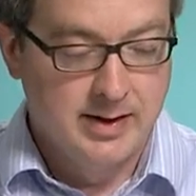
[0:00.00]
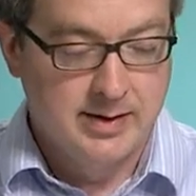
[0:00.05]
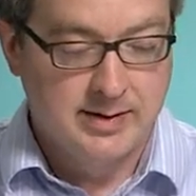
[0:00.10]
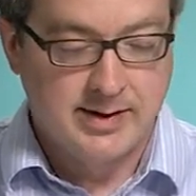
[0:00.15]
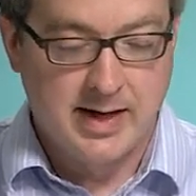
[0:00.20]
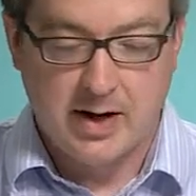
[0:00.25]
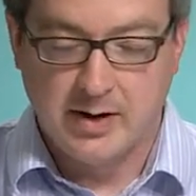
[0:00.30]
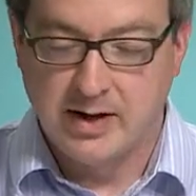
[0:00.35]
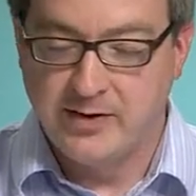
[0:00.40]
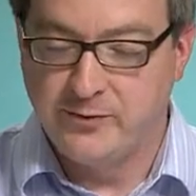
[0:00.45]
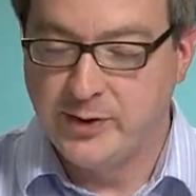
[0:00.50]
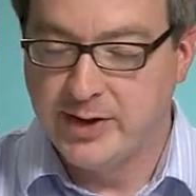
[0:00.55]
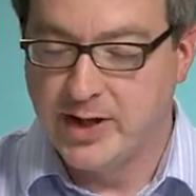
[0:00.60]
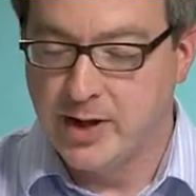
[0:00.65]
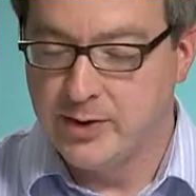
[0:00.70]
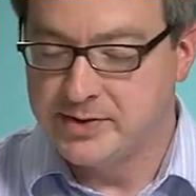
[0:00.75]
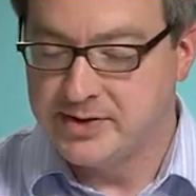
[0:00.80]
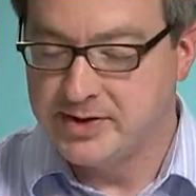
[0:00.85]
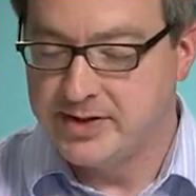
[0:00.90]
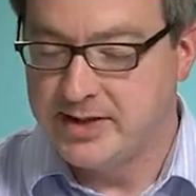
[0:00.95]
Now, if we
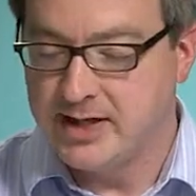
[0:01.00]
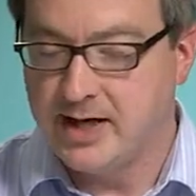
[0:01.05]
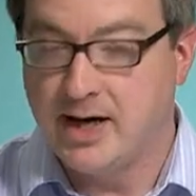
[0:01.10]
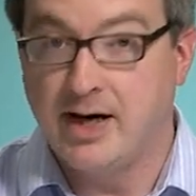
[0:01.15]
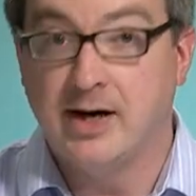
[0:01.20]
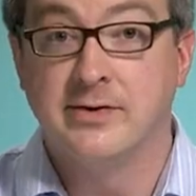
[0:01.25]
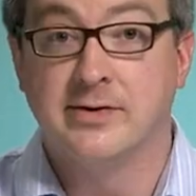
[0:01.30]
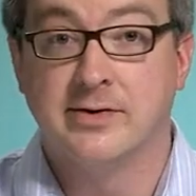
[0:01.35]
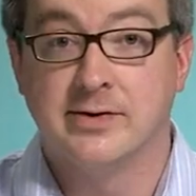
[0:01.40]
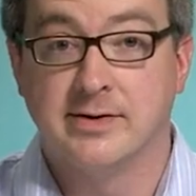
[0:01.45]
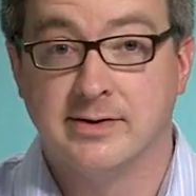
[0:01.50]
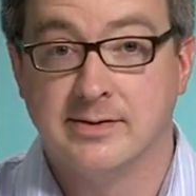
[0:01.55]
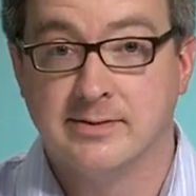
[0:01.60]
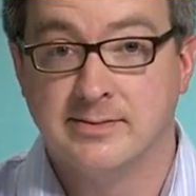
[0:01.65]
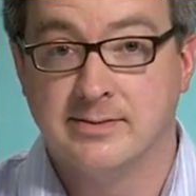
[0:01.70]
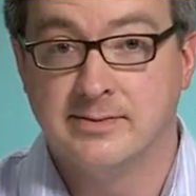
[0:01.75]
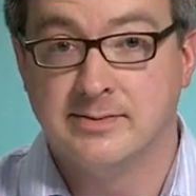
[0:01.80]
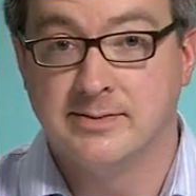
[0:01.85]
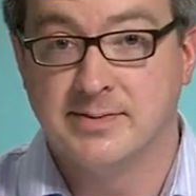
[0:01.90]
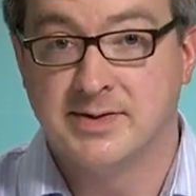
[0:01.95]
go to the other
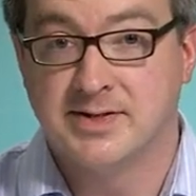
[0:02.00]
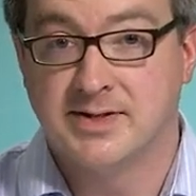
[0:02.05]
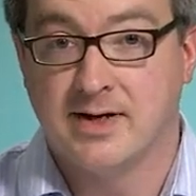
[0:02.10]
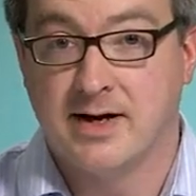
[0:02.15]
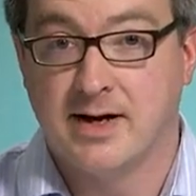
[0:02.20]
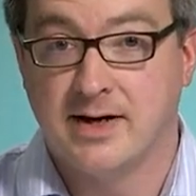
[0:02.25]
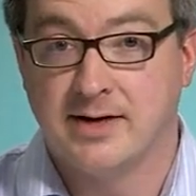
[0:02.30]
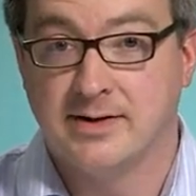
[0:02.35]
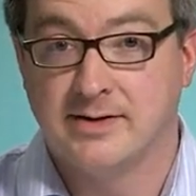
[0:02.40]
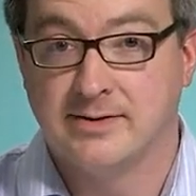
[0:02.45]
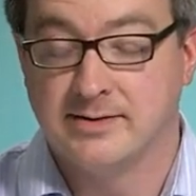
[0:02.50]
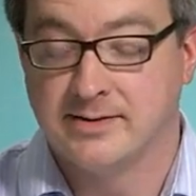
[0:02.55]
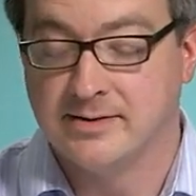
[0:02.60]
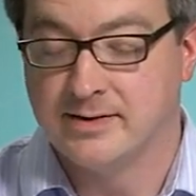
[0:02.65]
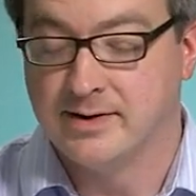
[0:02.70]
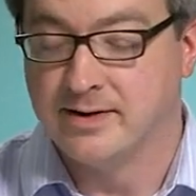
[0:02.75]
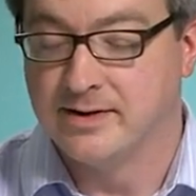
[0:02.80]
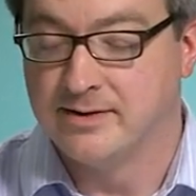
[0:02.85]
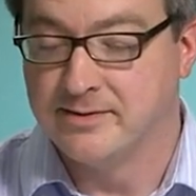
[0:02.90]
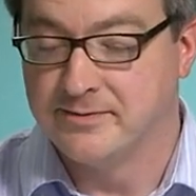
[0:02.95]
side
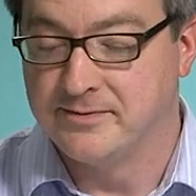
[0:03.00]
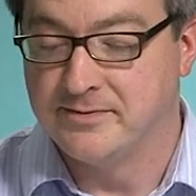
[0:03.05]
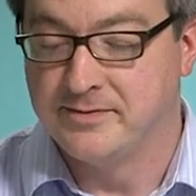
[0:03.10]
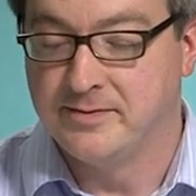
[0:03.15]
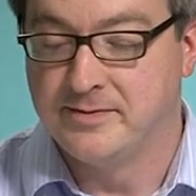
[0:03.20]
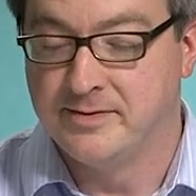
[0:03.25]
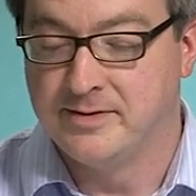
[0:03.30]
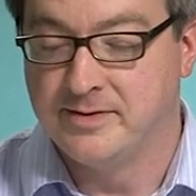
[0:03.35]
of